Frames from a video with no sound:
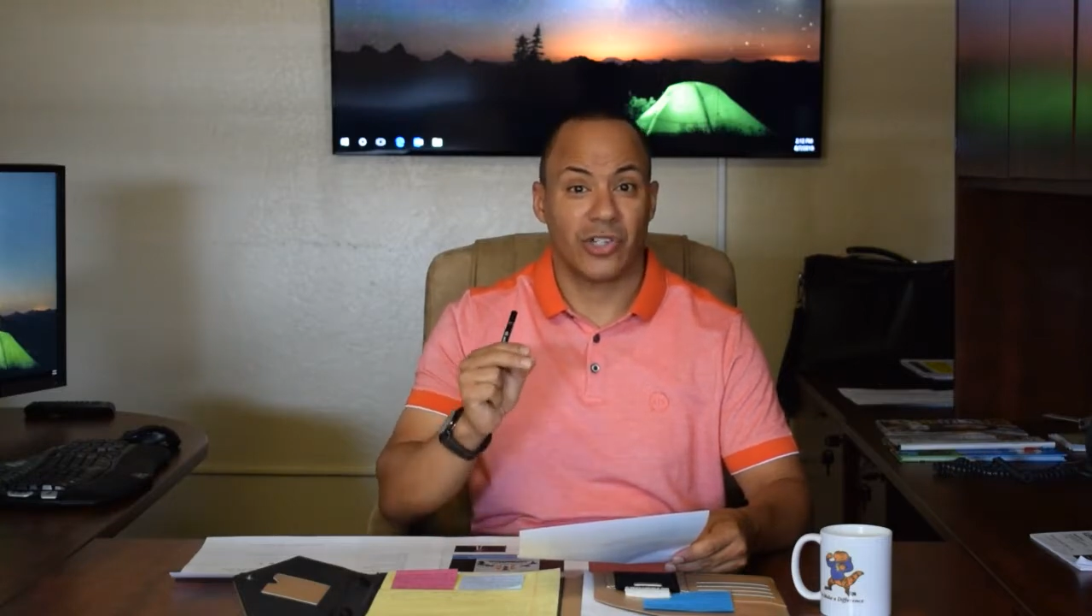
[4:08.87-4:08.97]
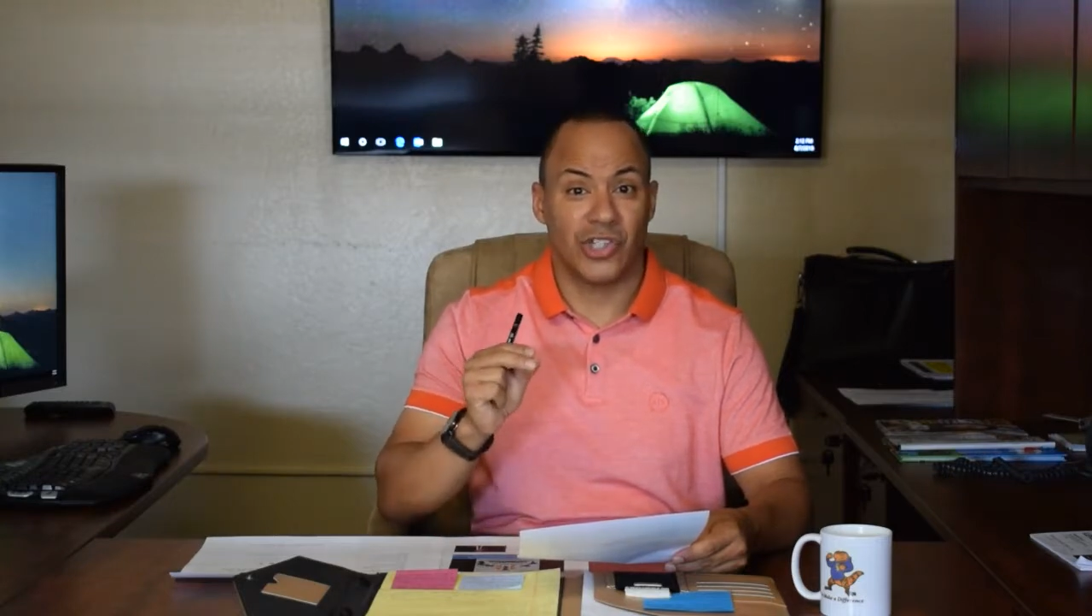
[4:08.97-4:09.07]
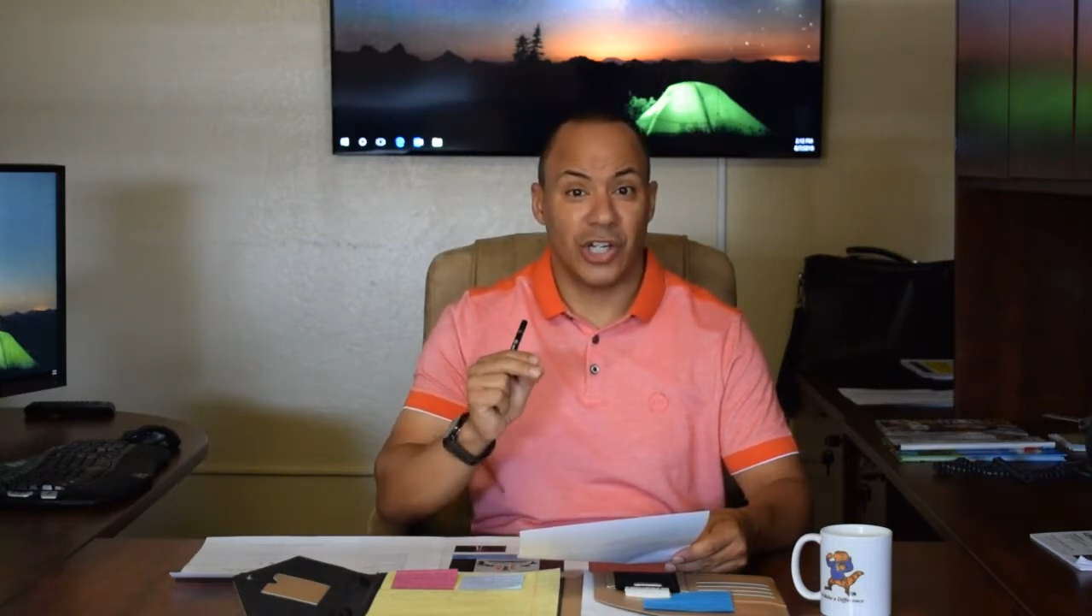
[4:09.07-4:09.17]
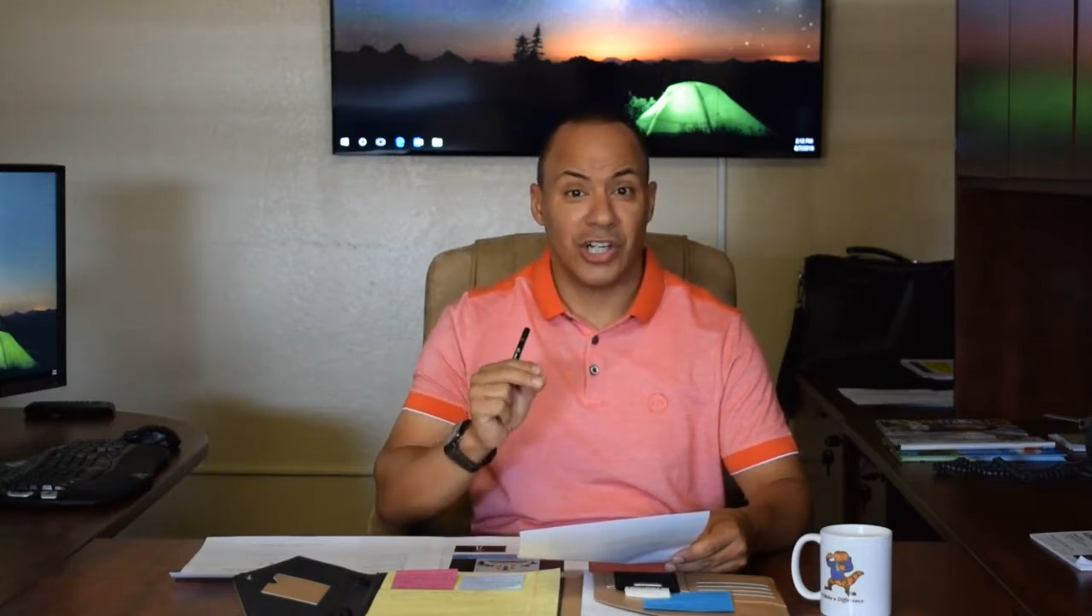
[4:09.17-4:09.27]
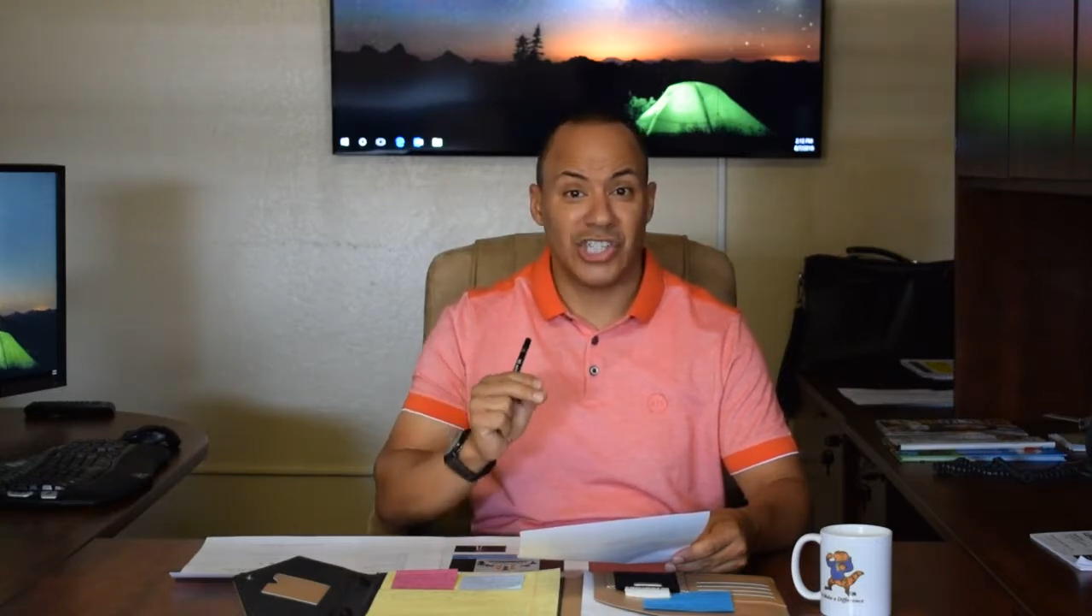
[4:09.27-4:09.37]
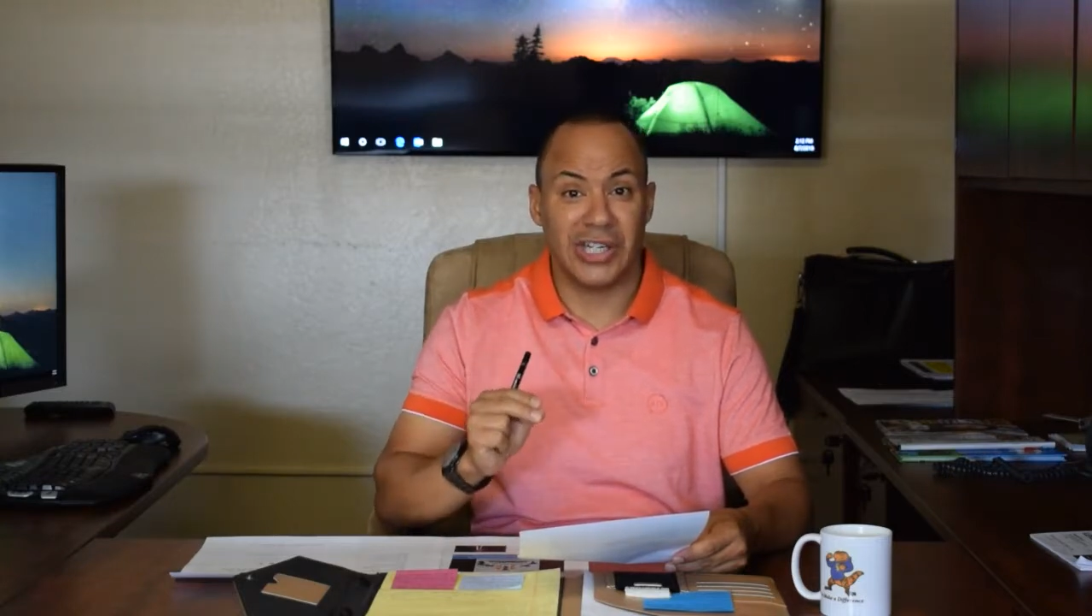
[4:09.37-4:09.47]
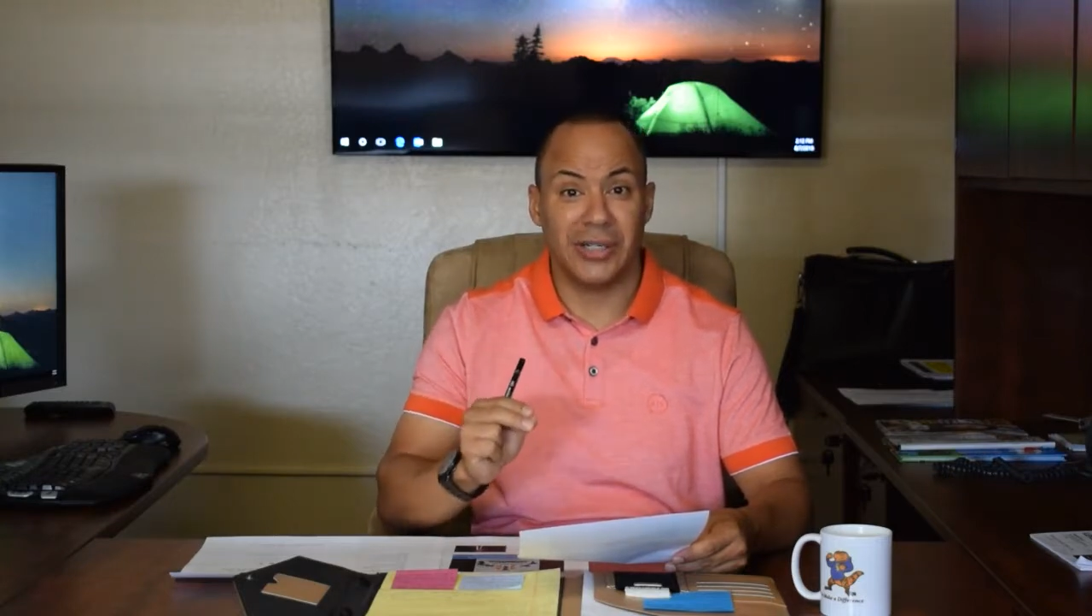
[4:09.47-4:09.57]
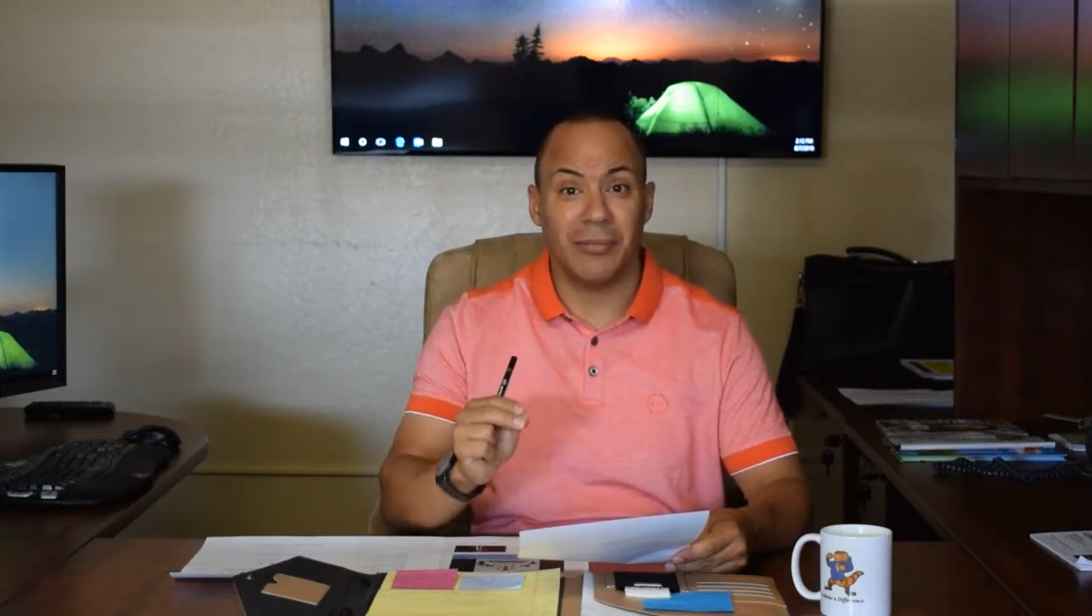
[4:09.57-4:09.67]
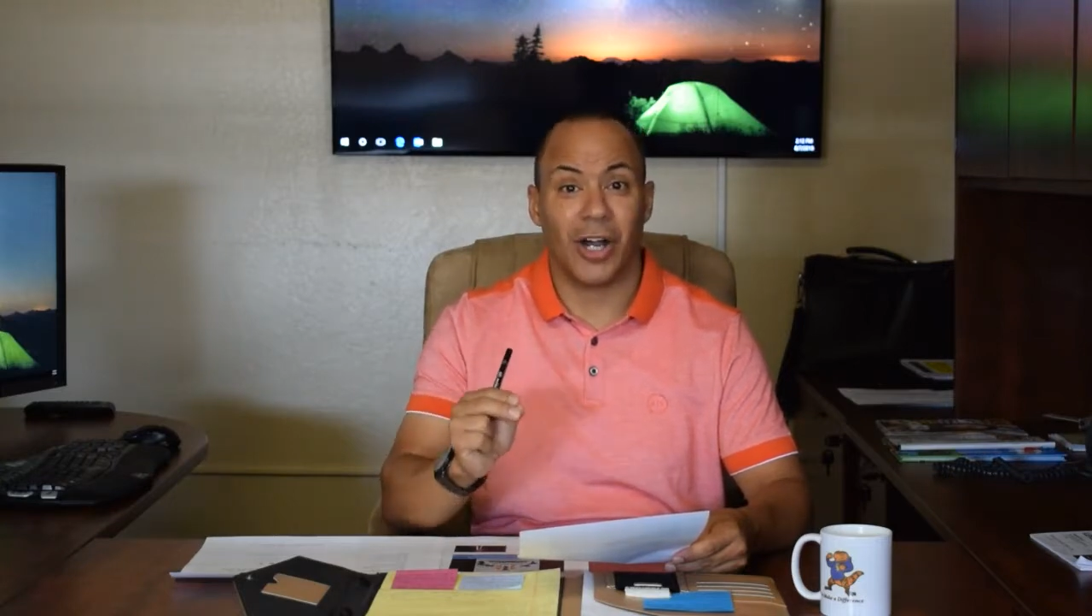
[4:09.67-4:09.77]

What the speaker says: judging